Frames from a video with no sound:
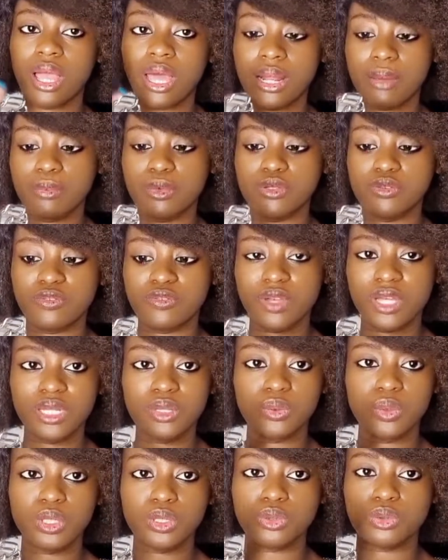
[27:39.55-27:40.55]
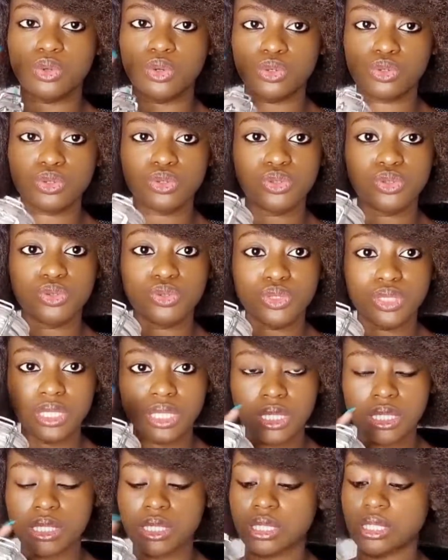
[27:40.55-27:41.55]
and I'm going to find a way to continue
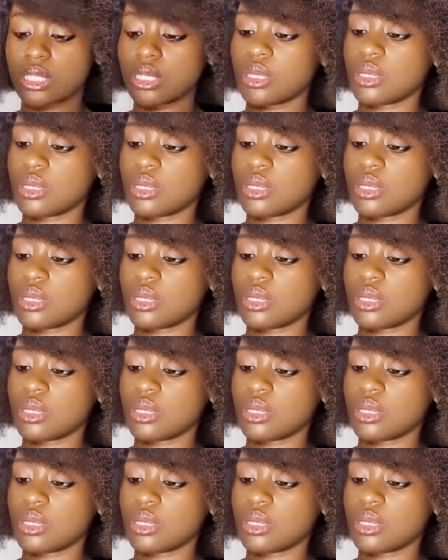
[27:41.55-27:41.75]
using it.